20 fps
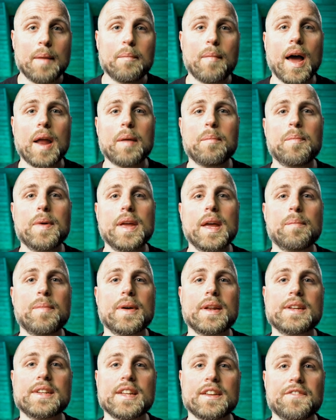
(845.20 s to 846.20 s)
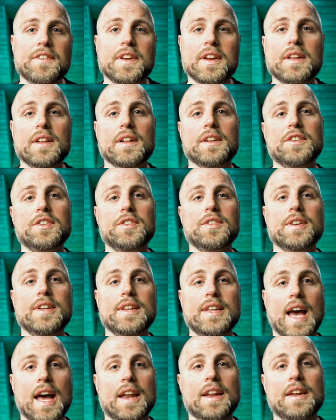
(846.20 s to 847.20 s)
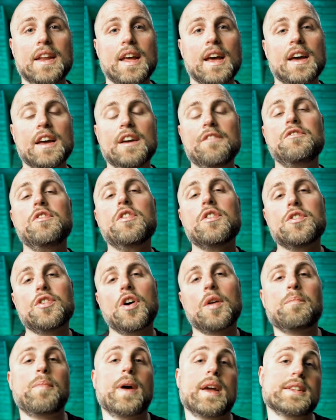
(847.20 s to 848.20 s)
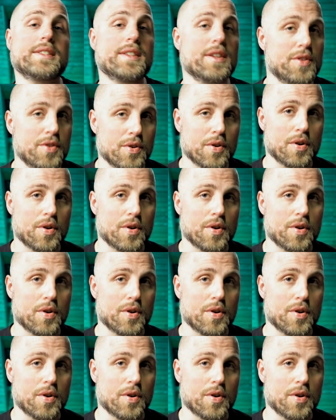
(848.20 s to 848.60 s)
it might be a bit difficult to get it if you're not based in